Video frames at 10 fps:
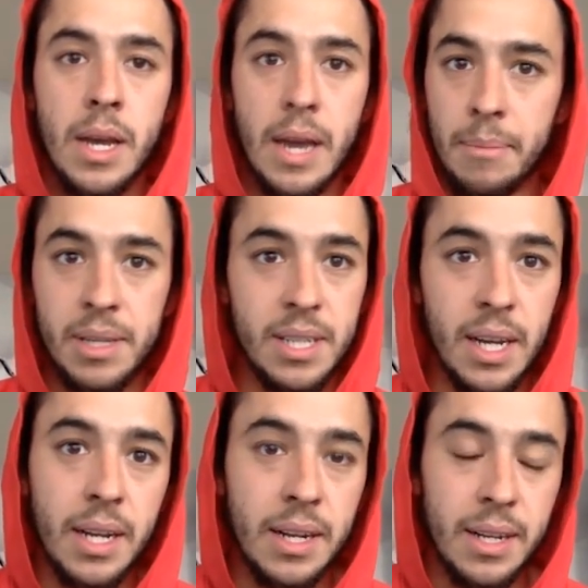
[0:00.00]
Yeah, I'm
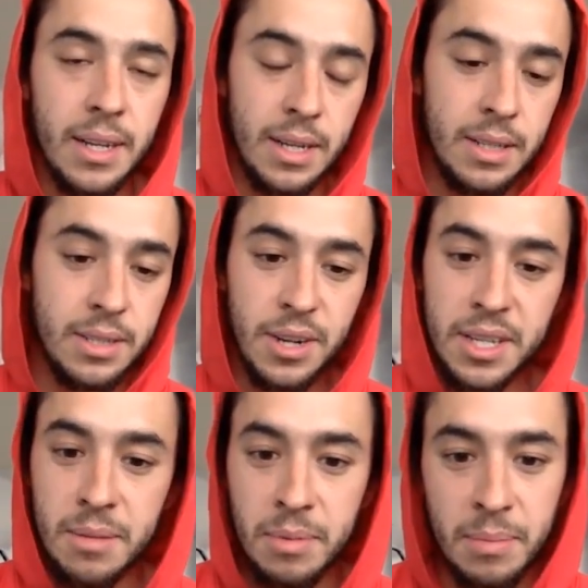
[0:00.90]
excited. It's
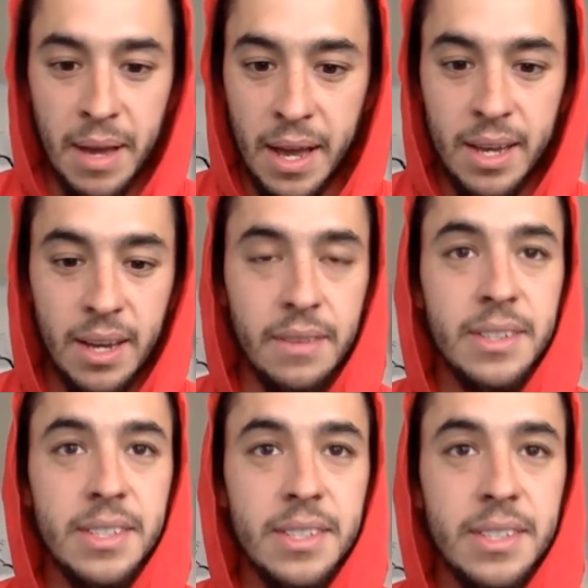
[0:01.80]
great to be back.
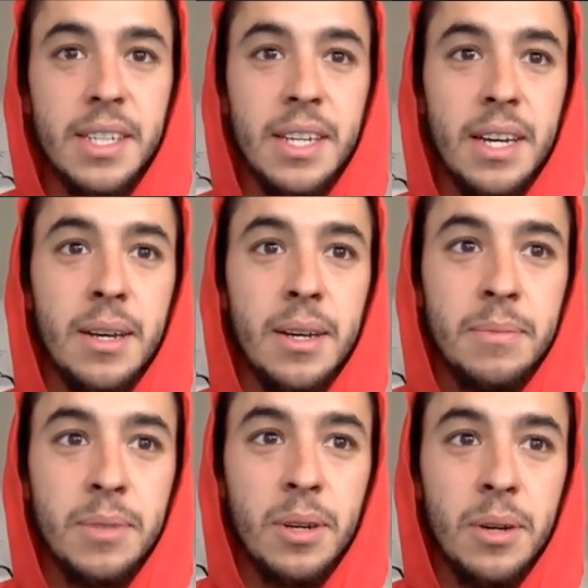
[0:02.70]
Obviously,
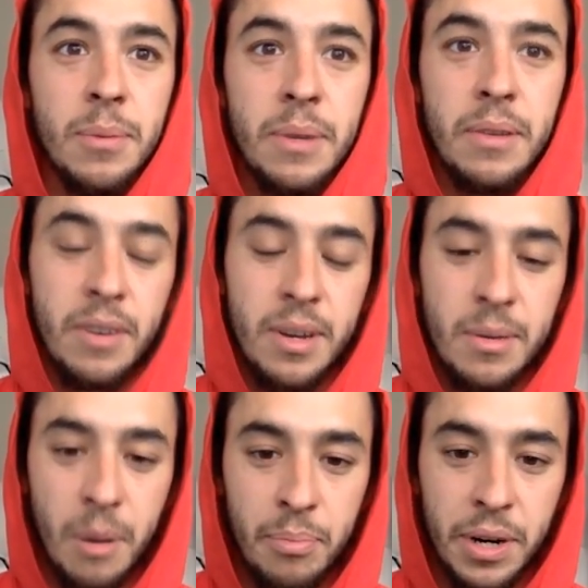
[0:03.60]
you know, we have
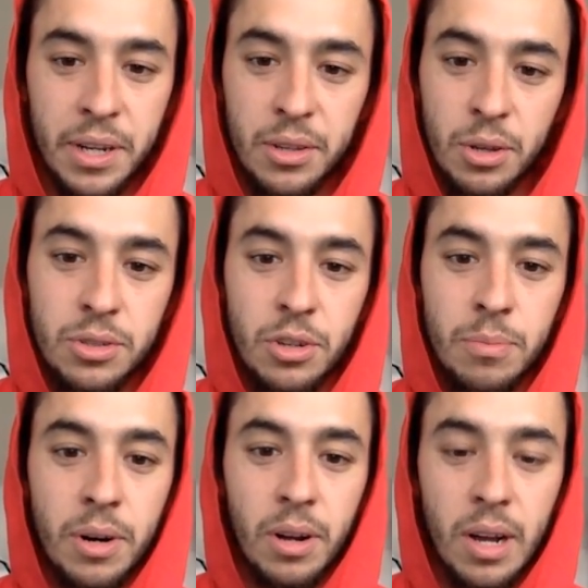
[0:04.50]
a pretty close
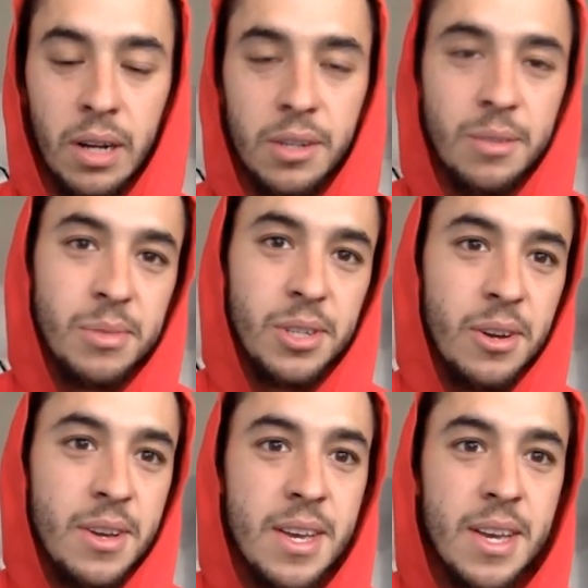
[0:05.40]
group in our locker room.
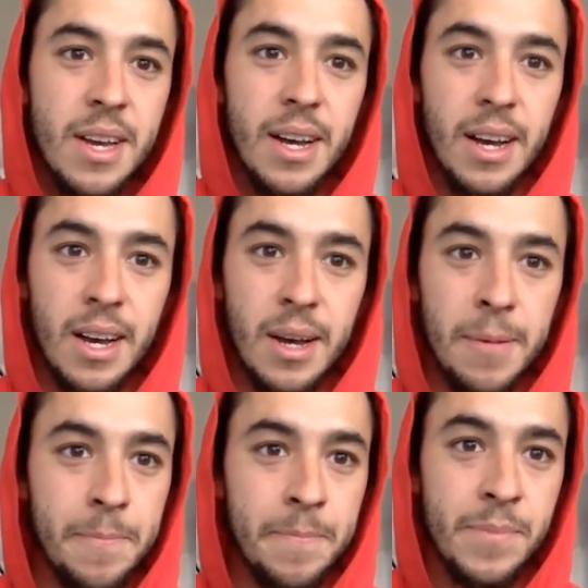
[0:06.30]
So, you
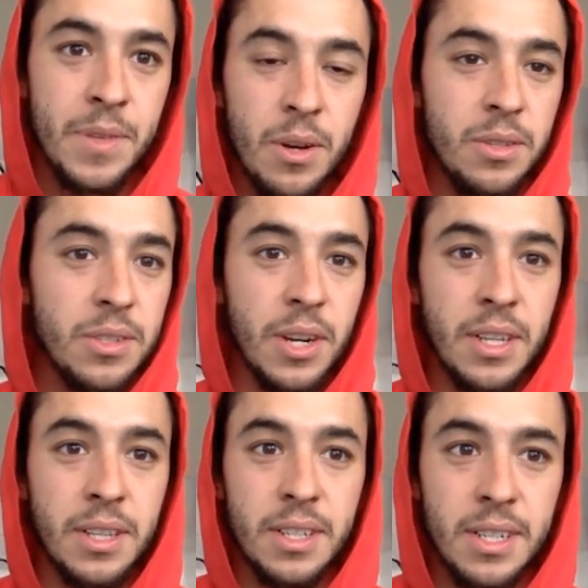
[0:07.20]
know, it's
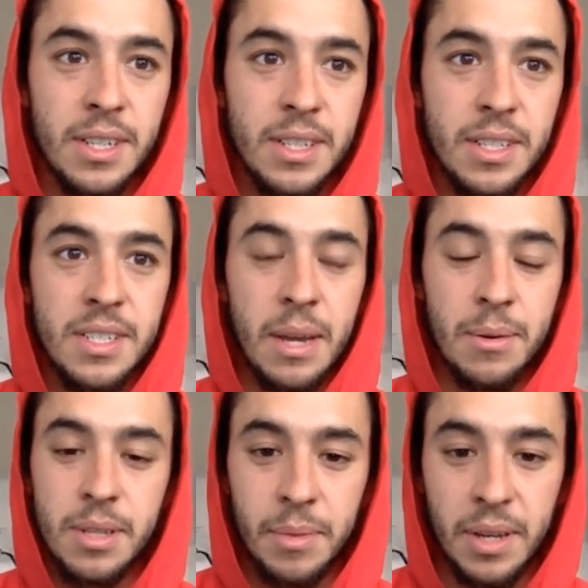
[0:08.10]
great to skate
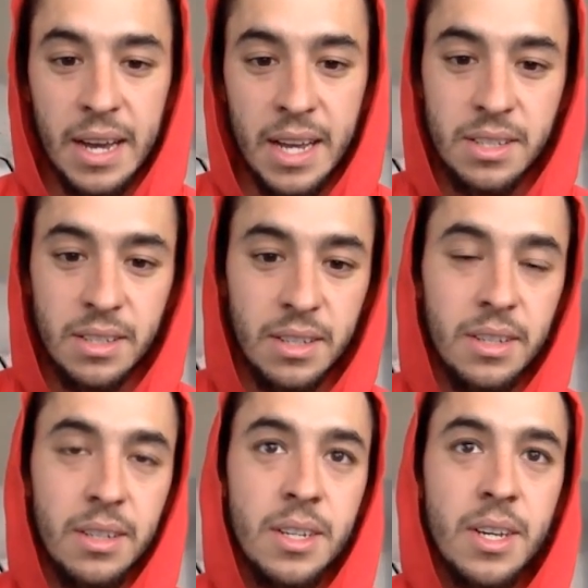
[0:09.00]
with some of the guys
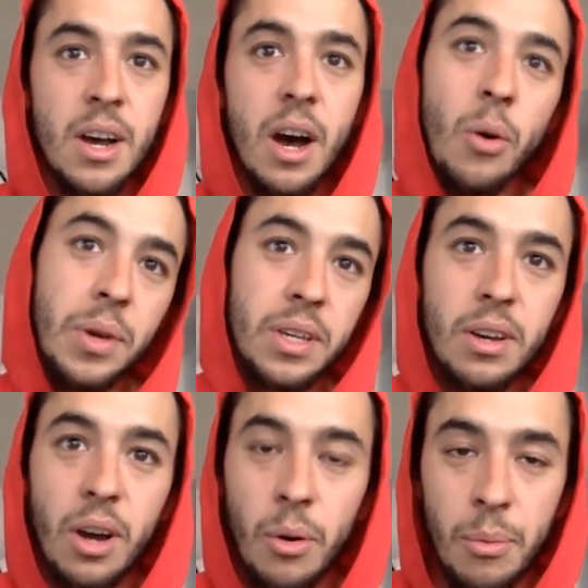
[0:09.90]
a week
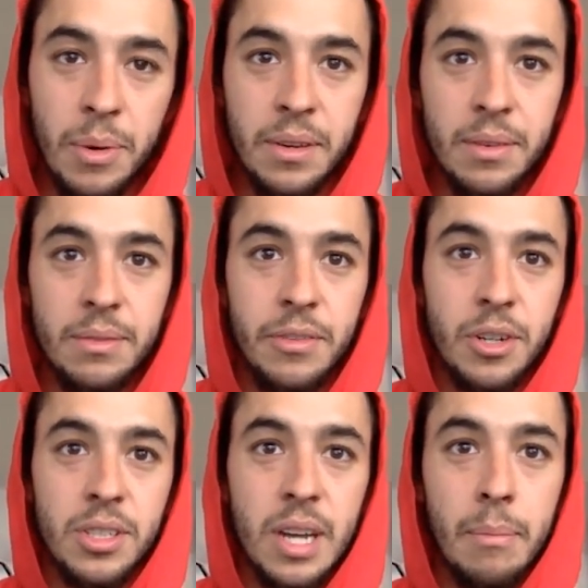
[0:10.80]
ago when we
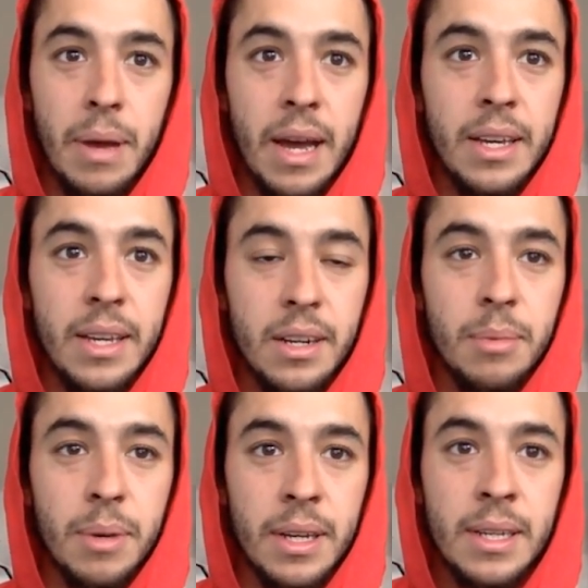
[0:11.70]
first got back
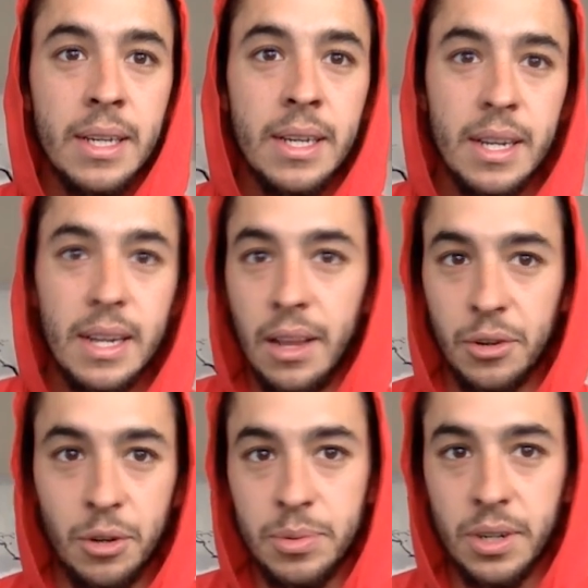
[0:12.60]
here. But now
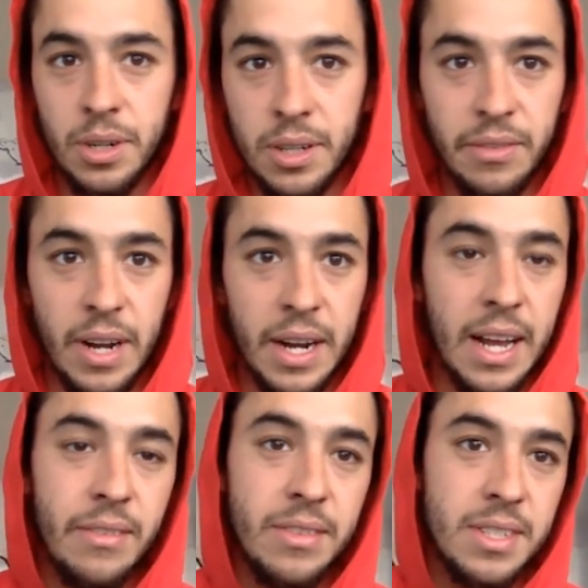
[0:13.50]
the groups are
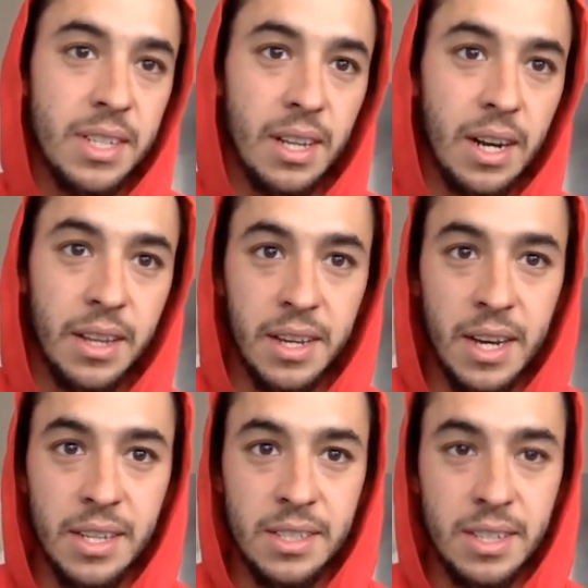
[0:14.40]
divided. I haven't seen a lot of the
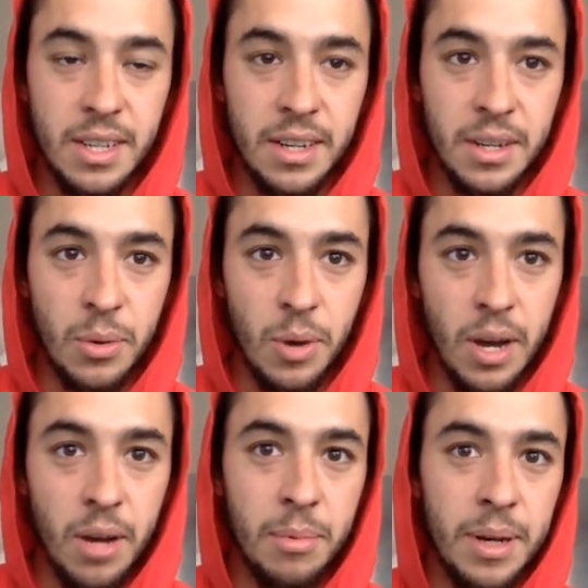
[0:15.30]
guys in a
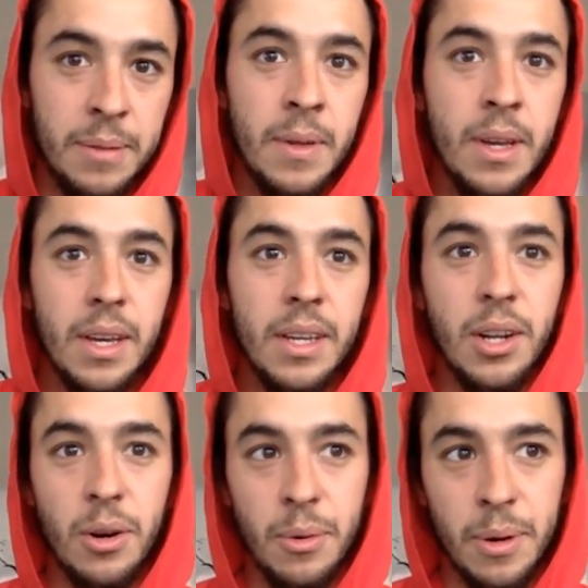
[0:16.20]
while. But,
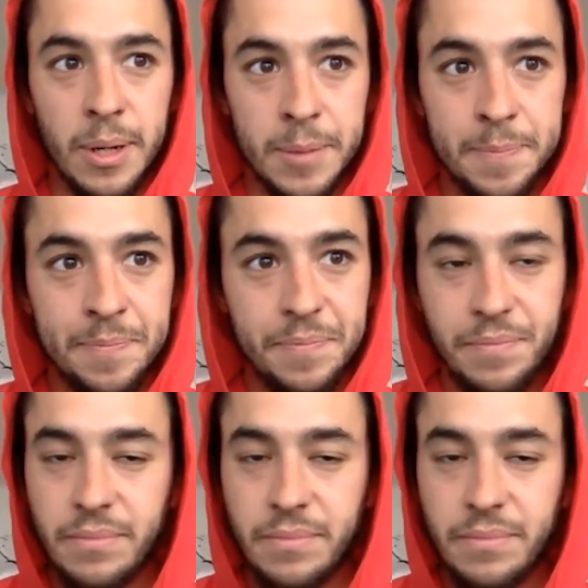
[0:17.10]
you know,